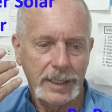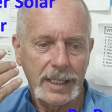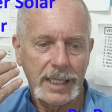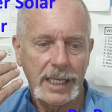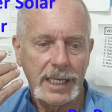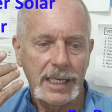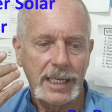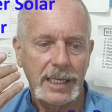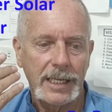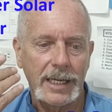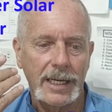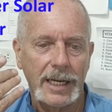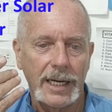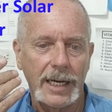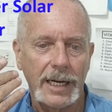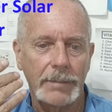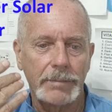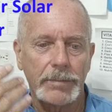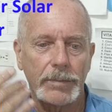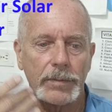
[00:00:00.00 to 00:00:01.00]

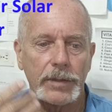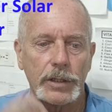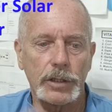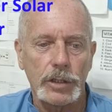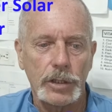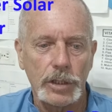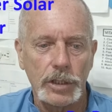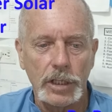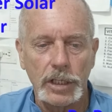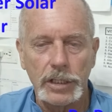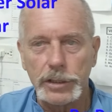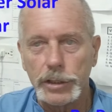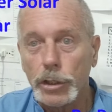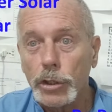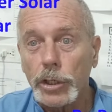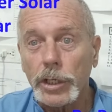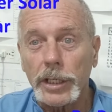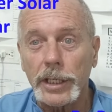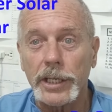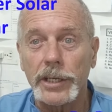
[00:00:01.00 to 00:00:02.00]
the
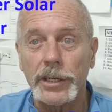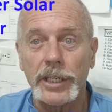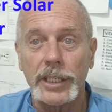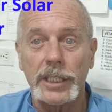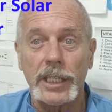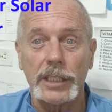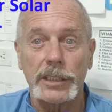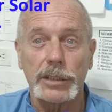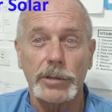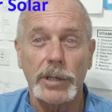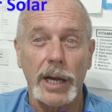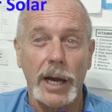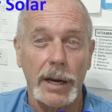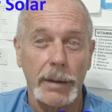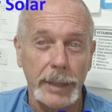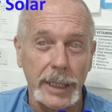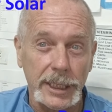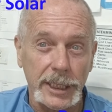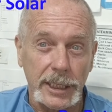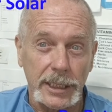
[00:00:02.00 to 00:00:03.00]
nuclear industry out
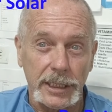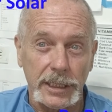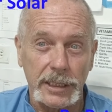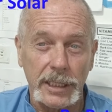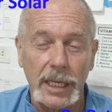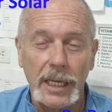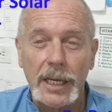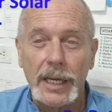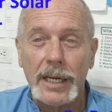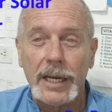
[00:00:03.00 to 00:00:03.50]
of business.